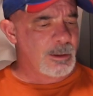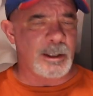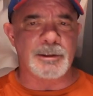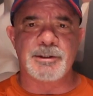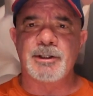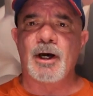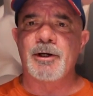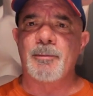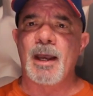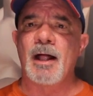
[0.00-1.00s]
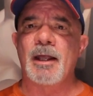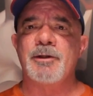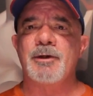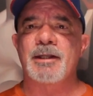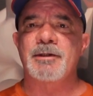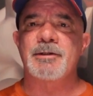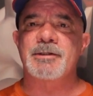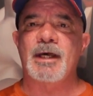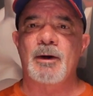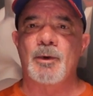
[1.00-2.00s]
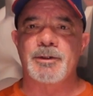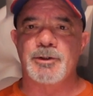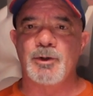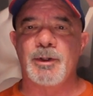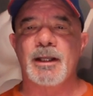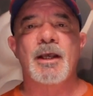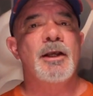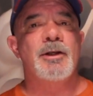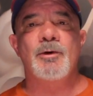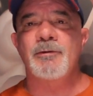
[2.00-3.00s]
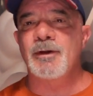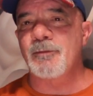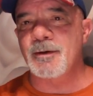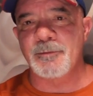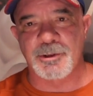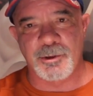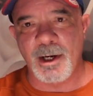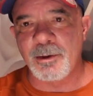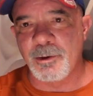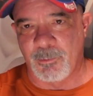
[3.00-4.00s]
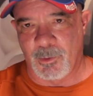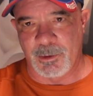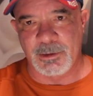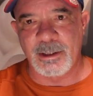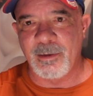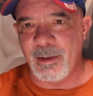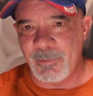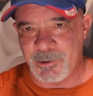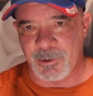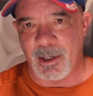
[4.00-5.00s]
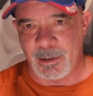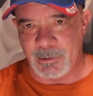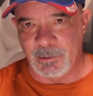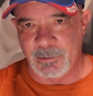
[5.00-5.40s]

and you see all your mail and you get to decide what to do with it. You don't even have to have a shredder no more. You tell them to shred it.